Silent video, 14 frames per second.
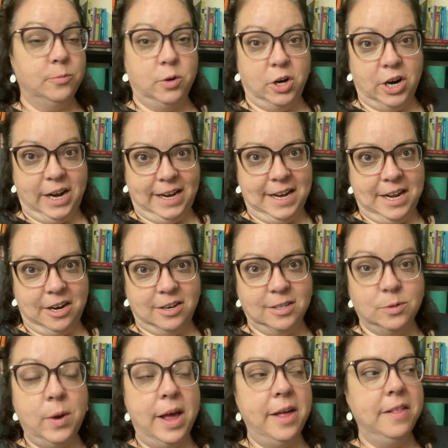were in here
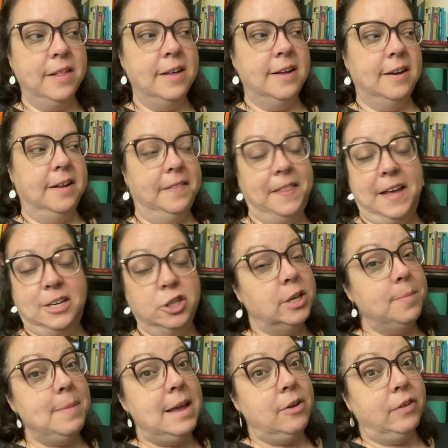as well. They actually meet